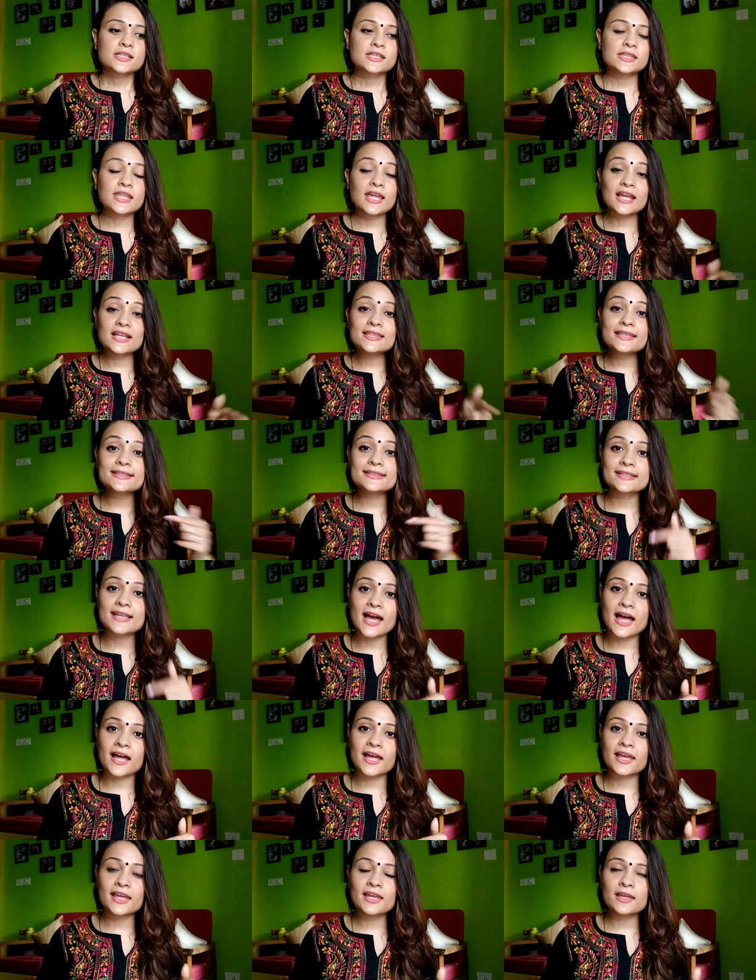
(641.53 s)
There this
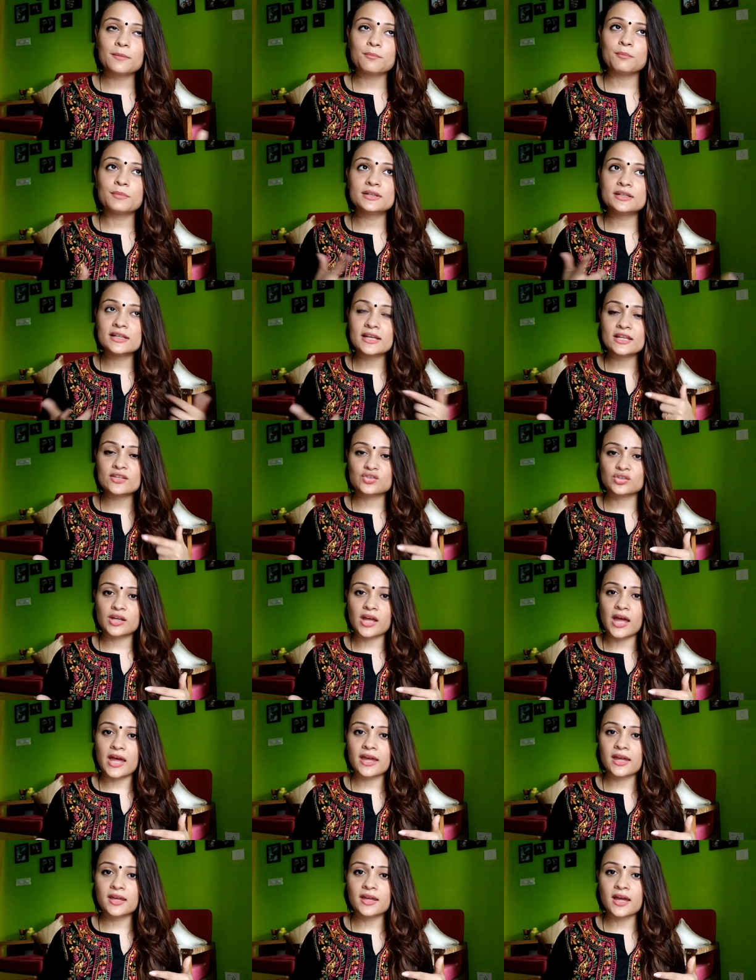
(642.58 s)
guy, middle-aged
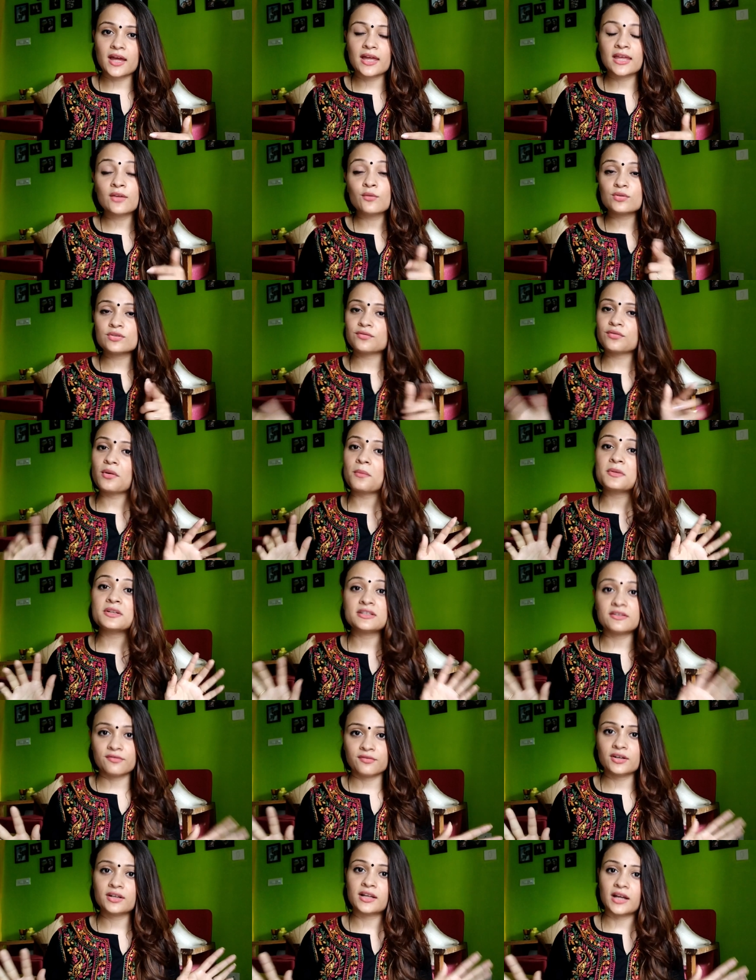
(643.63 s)
guy, he was from a
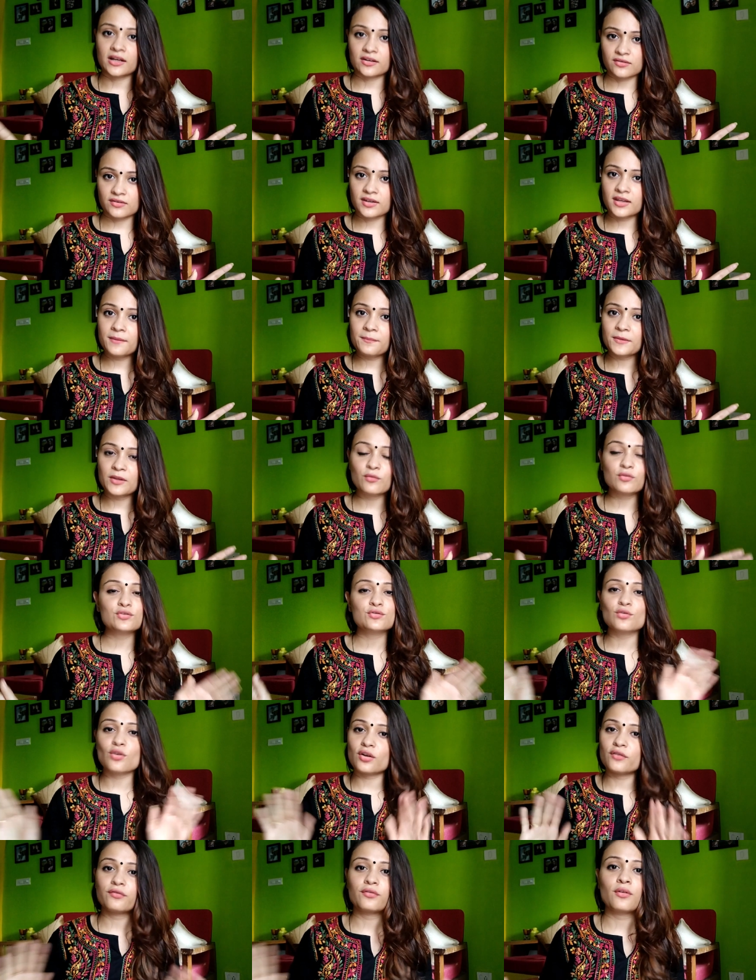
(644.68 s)
different country. He was
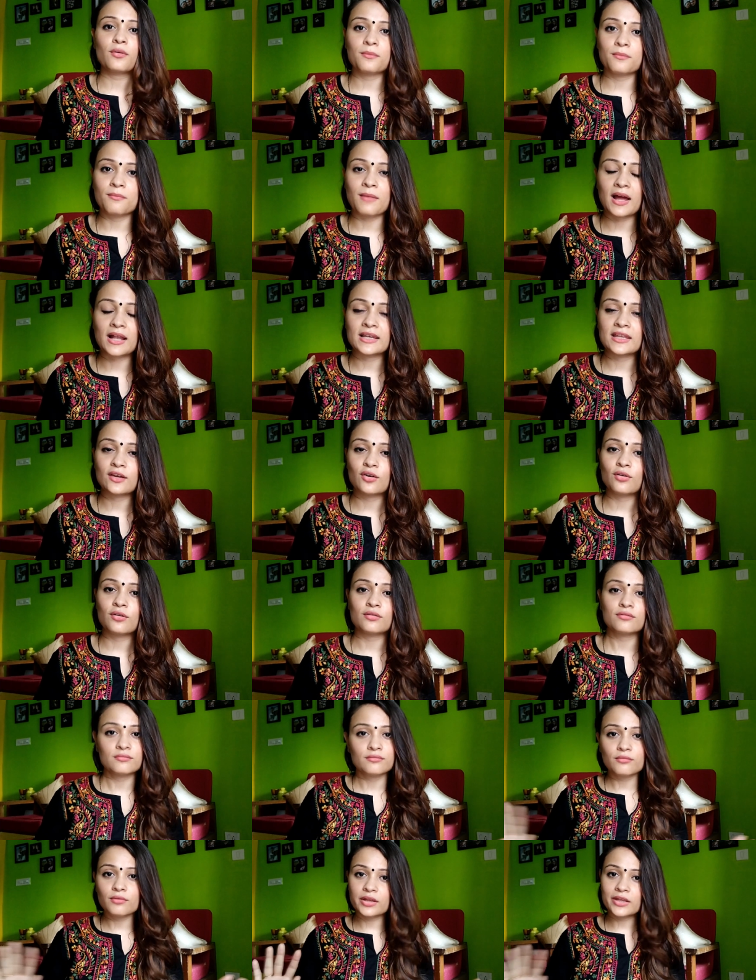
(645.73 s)
not from Bali, or
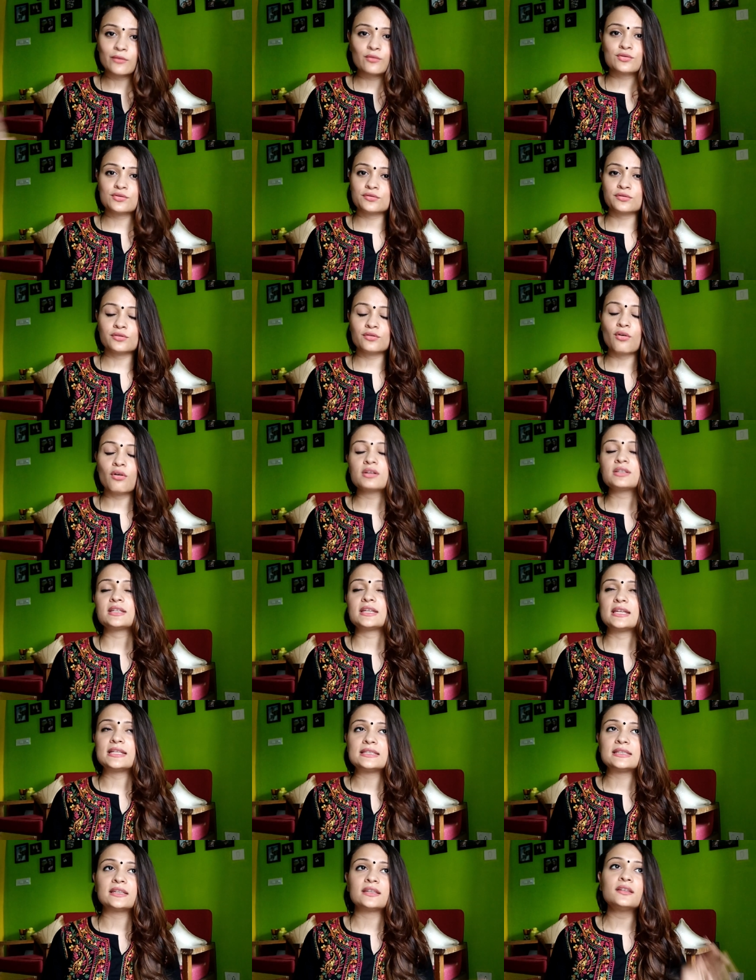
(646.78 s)
he was not
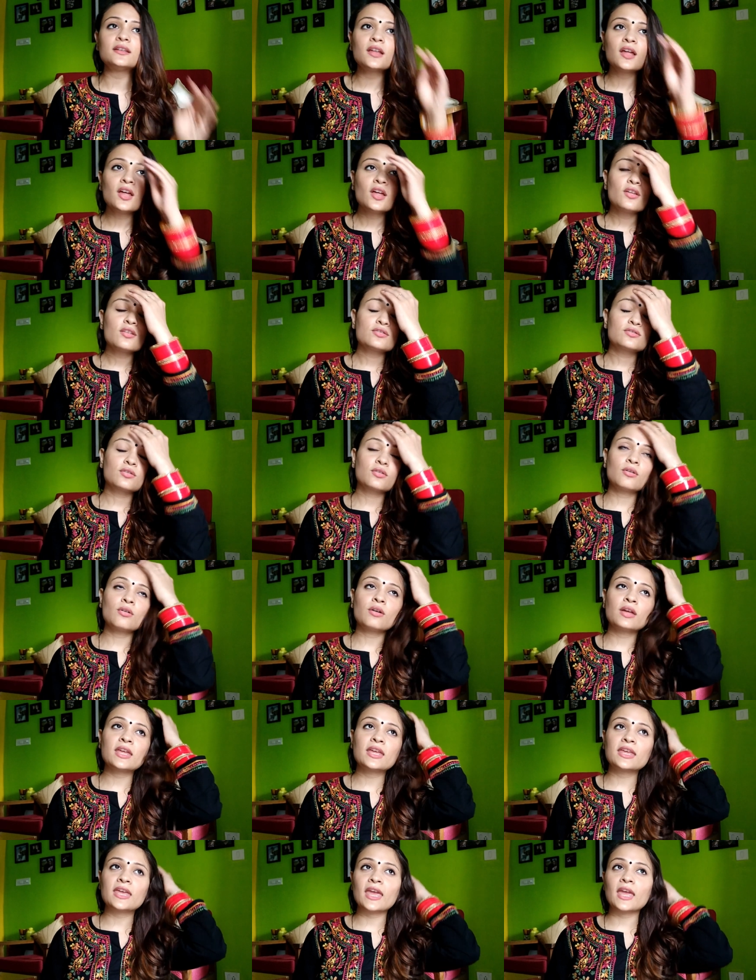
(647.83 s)
Indian. So
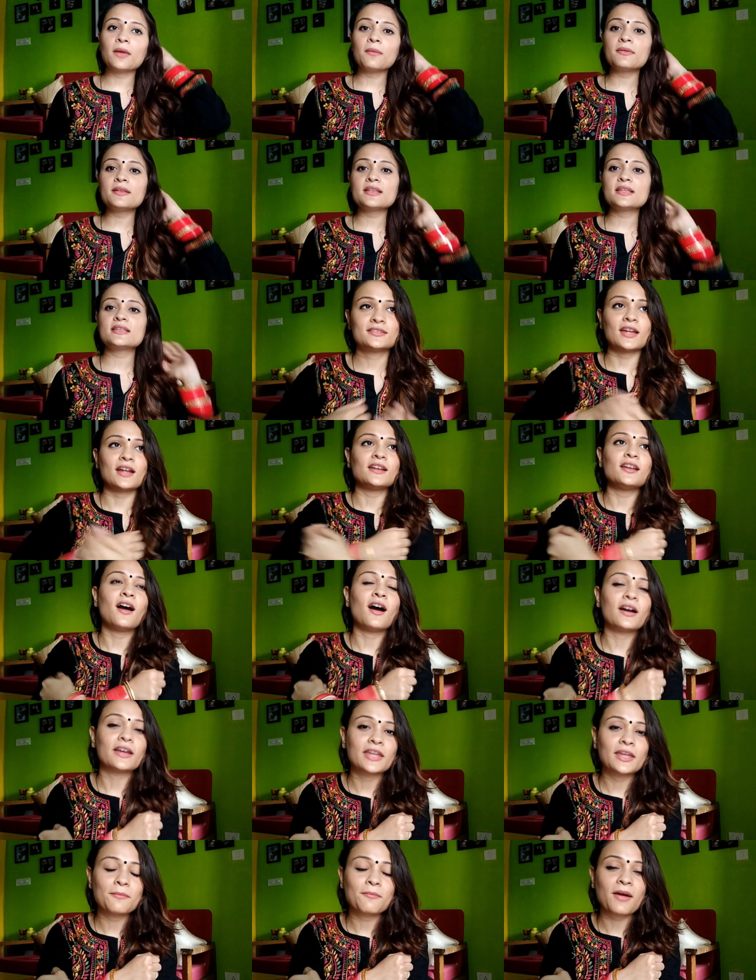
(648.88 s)
he came and he started
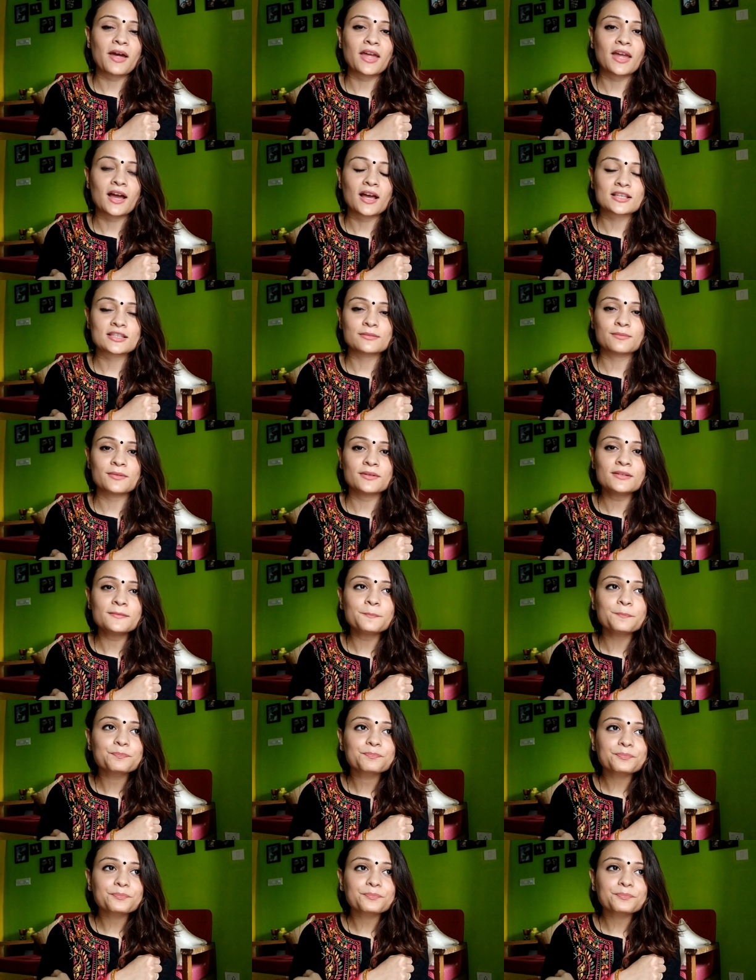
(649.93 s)
hugging my husband